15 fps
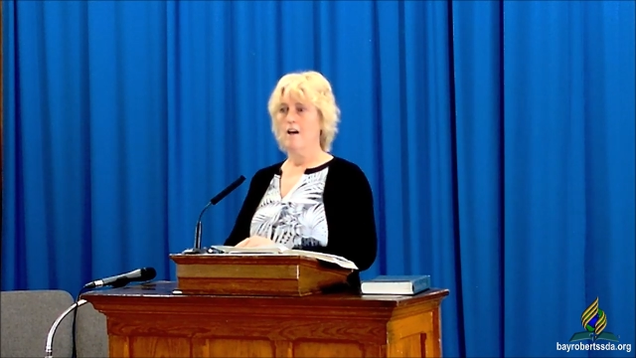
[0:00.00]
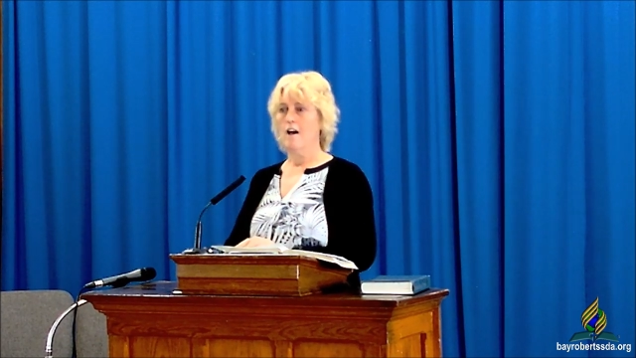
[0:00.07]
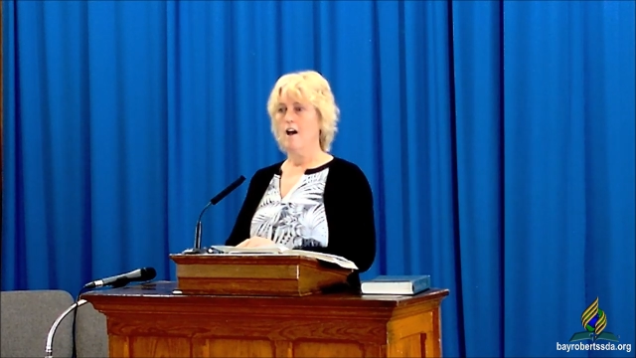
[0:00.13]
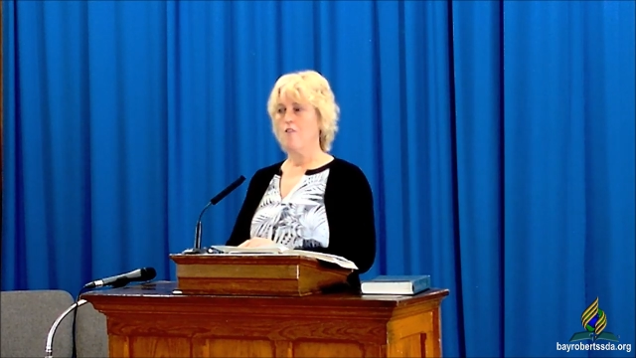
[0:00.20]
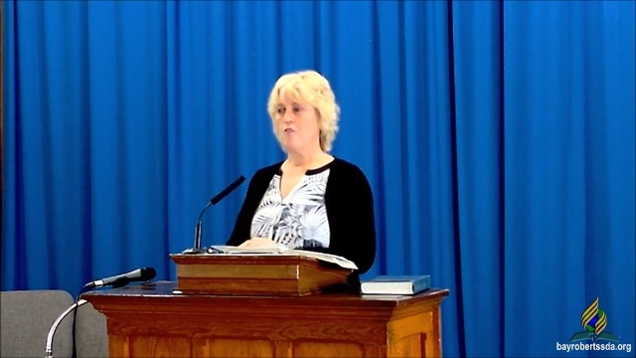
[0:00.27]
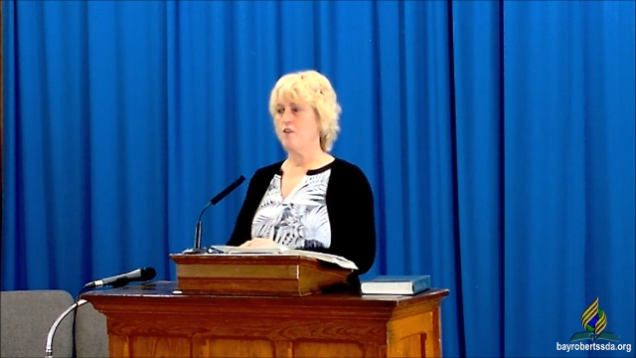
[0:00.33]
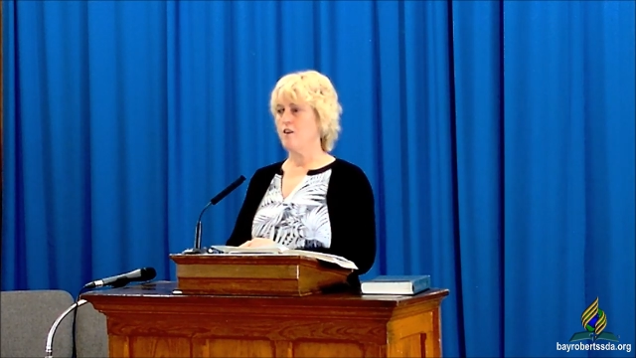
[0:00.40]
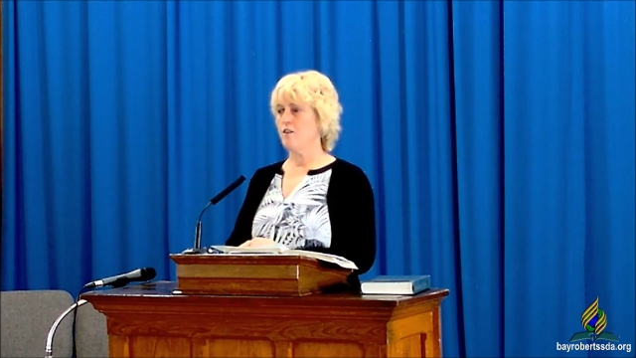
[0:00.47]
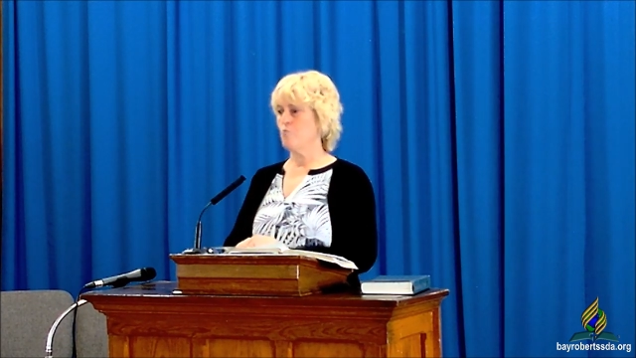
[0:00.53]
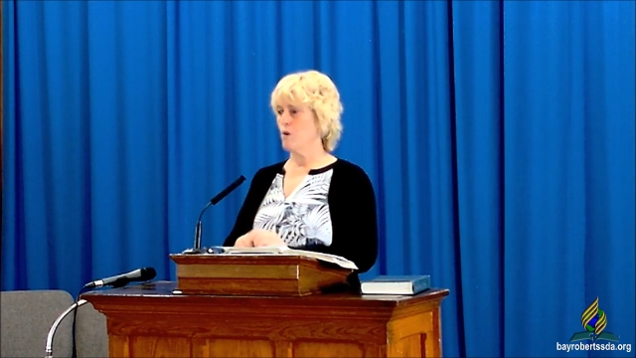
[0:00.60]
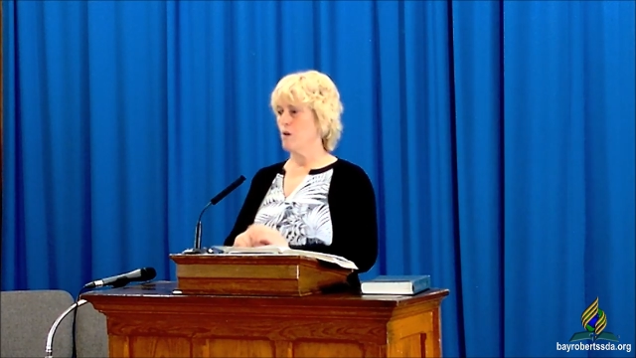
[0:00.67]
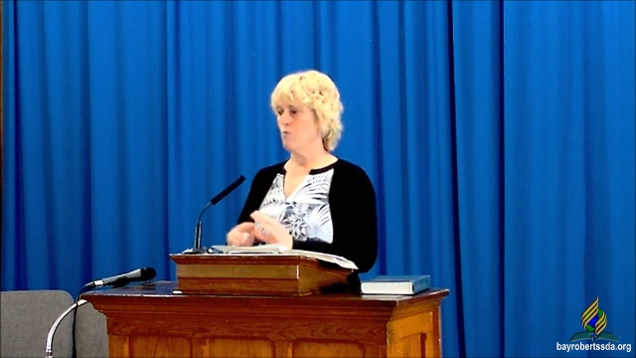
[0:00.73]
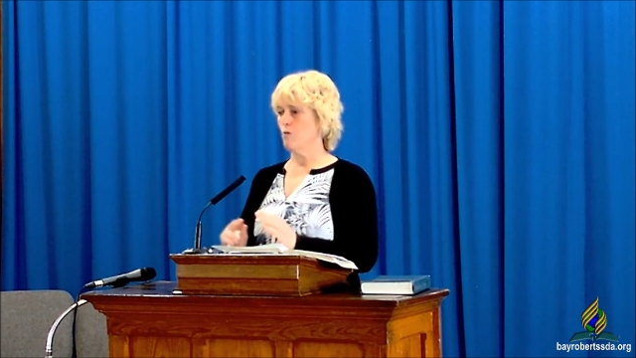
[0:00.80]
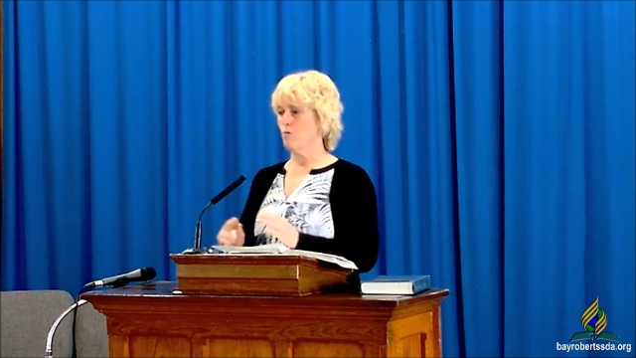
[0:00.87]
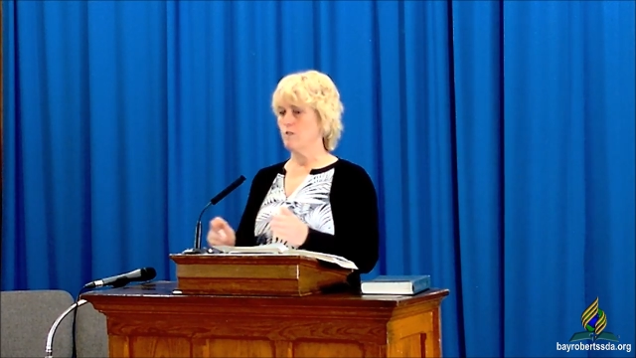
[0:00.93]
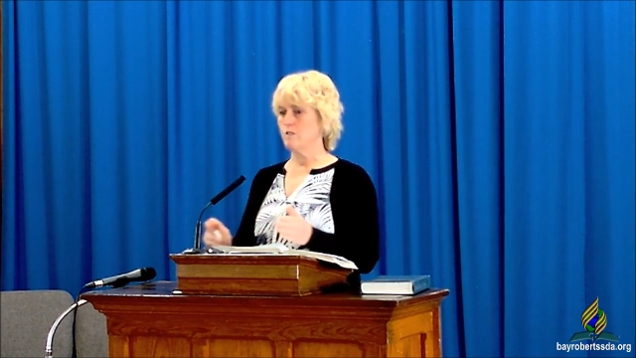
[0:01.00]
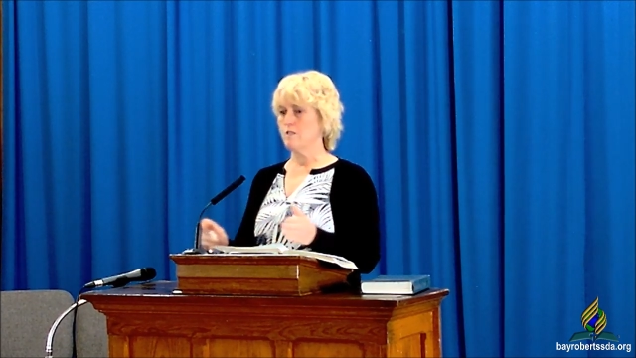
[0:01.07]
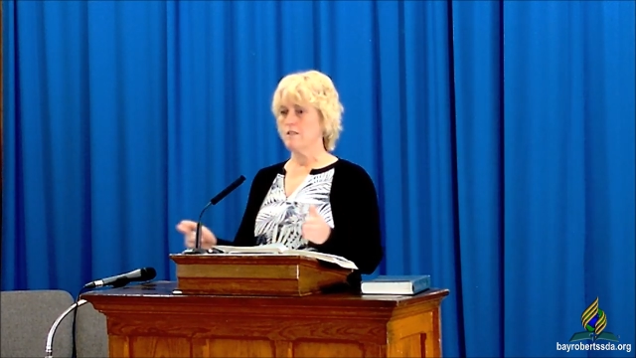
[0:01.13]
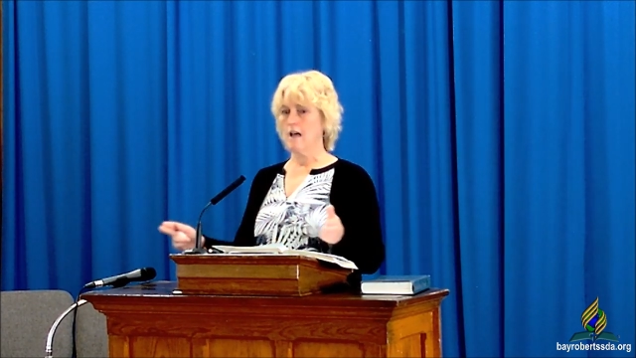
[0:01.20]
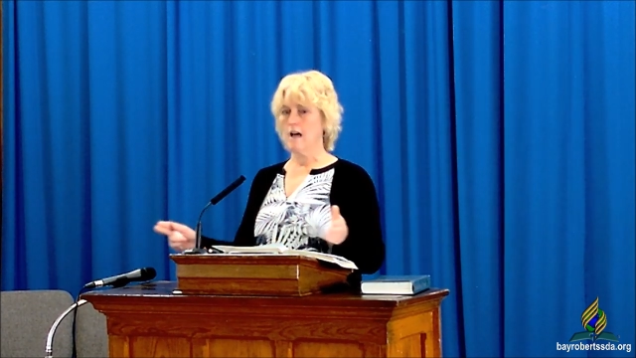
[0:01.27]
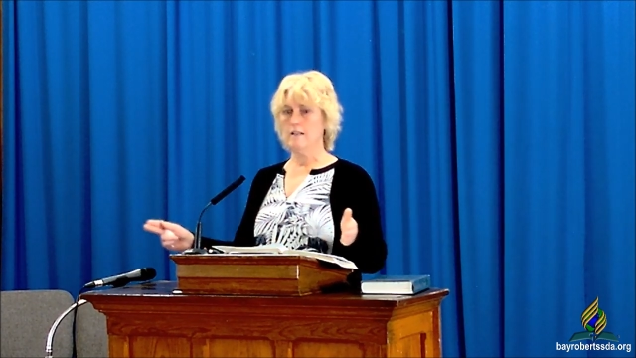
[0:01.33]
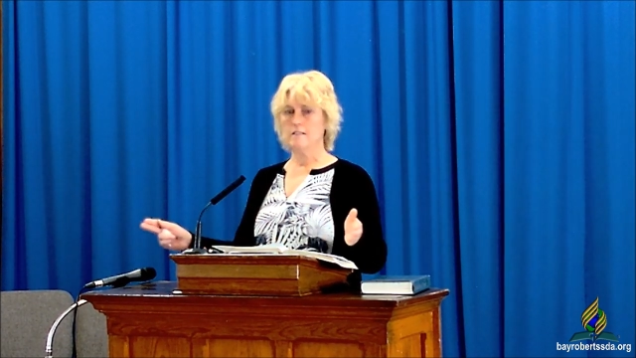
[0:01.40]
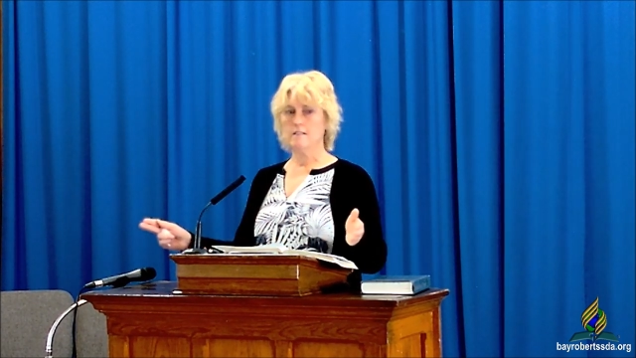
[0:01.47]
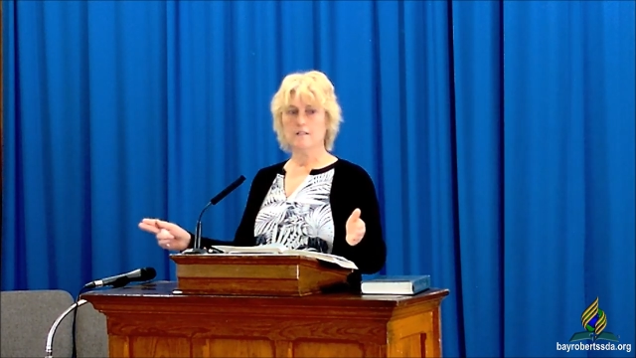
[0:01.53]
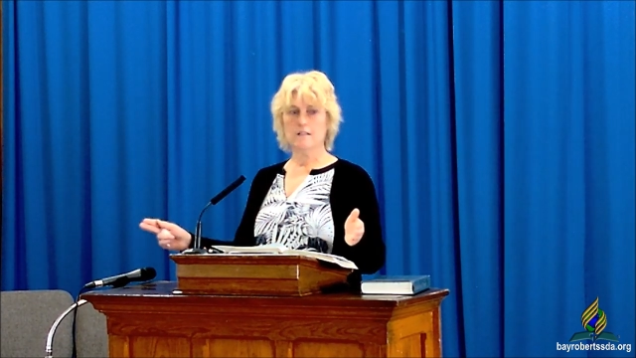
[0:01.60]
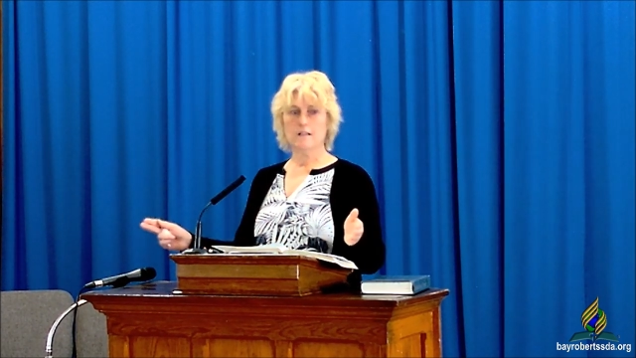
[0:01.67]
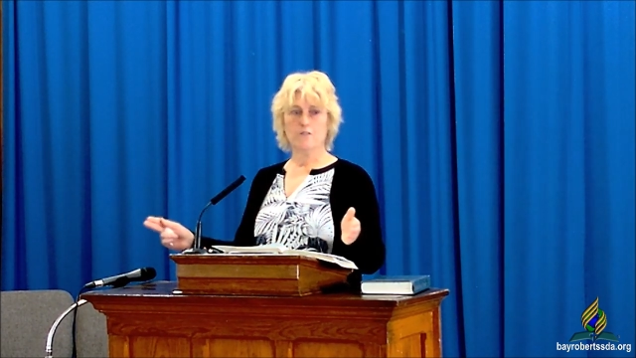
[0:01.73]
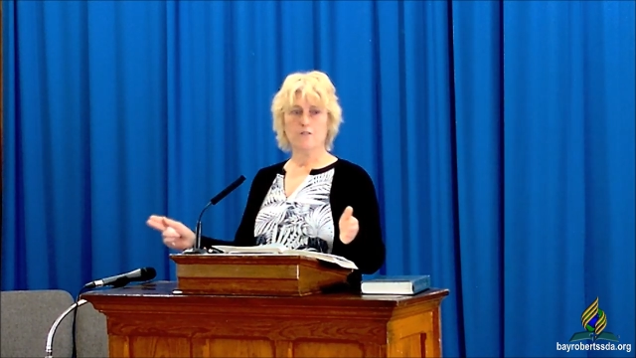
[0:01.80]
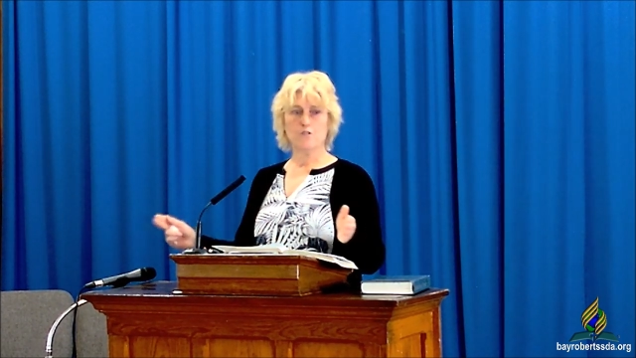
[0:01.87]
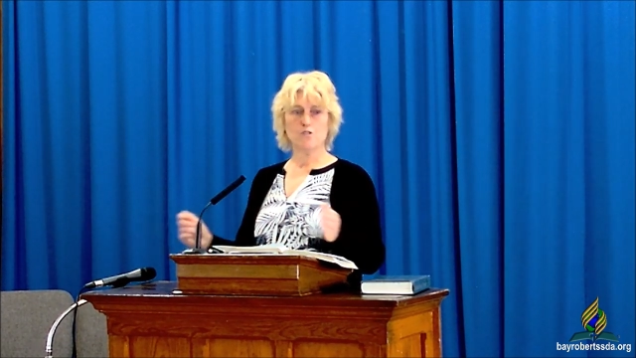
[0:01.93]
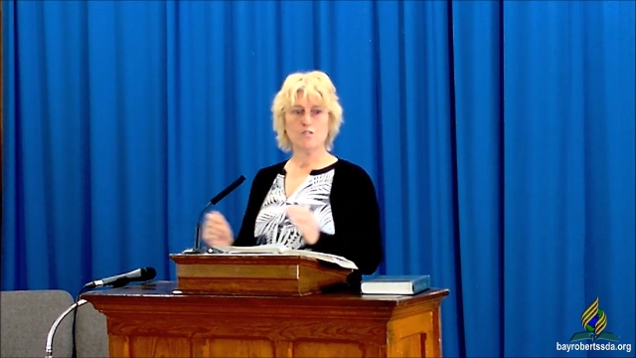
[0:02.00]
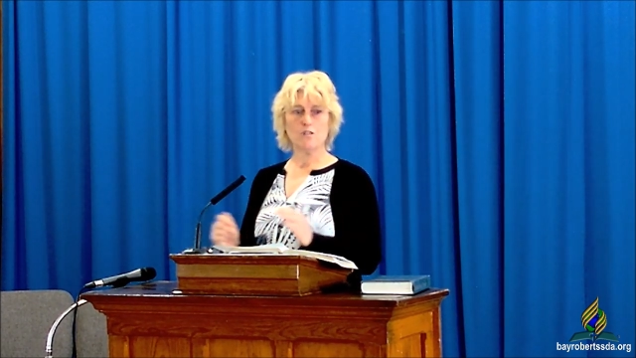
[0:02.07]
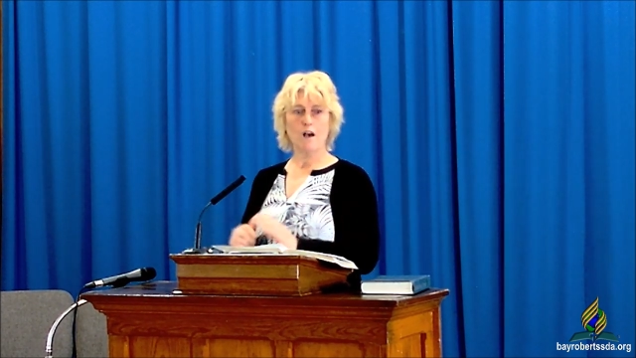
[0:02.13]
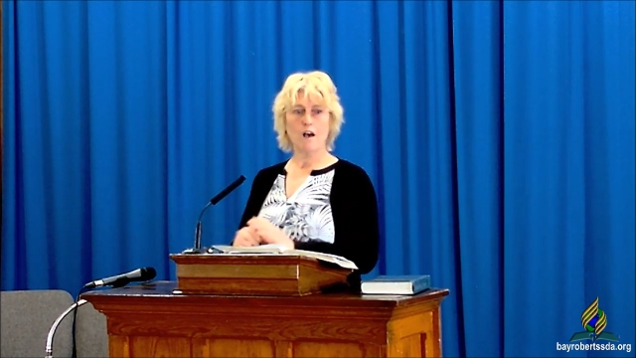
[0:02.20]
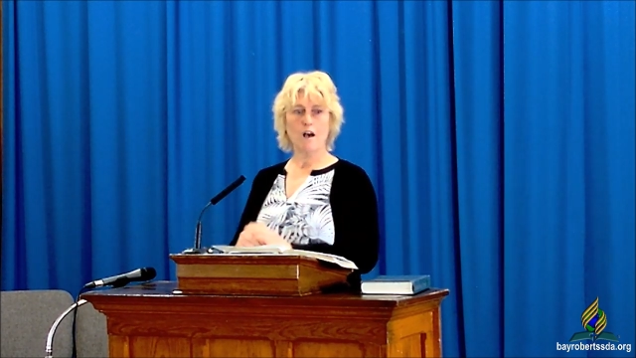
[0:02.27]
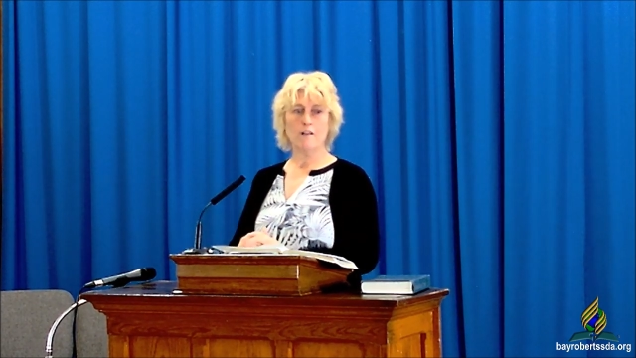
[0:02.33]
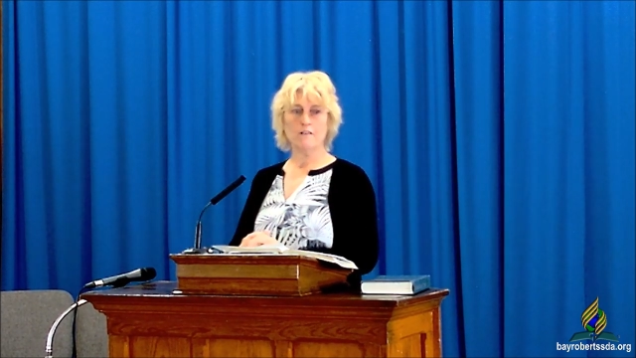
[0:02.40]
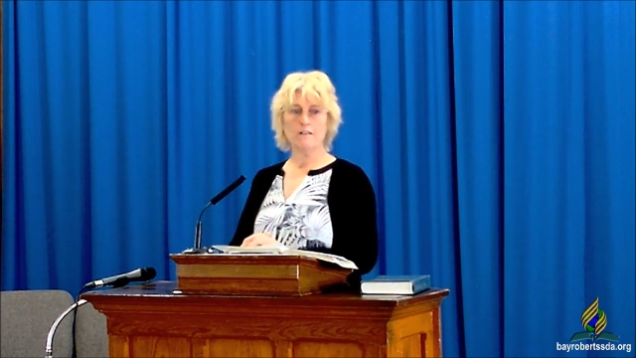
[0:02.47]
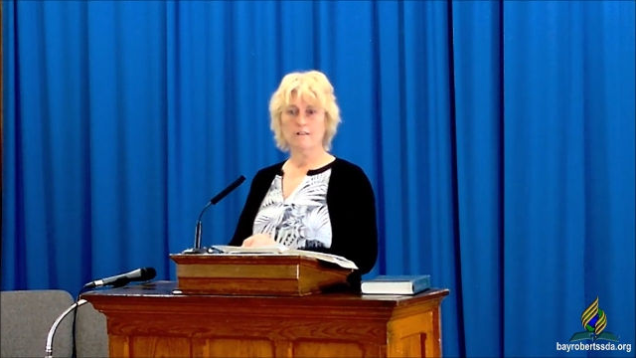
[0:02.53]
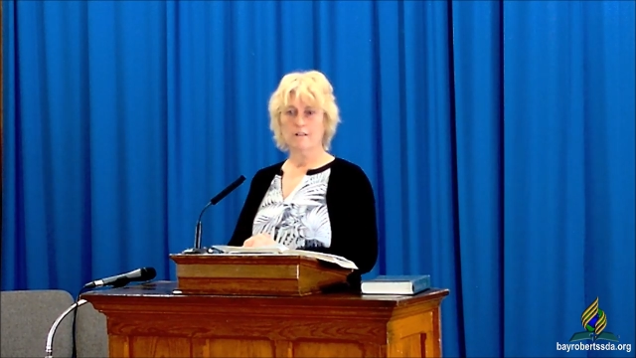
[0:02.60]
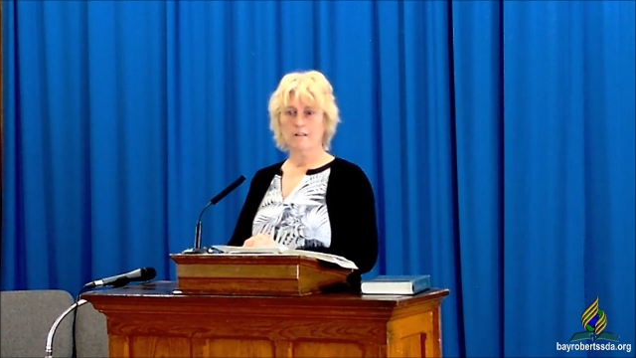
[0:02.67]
I think people would slide to the other side.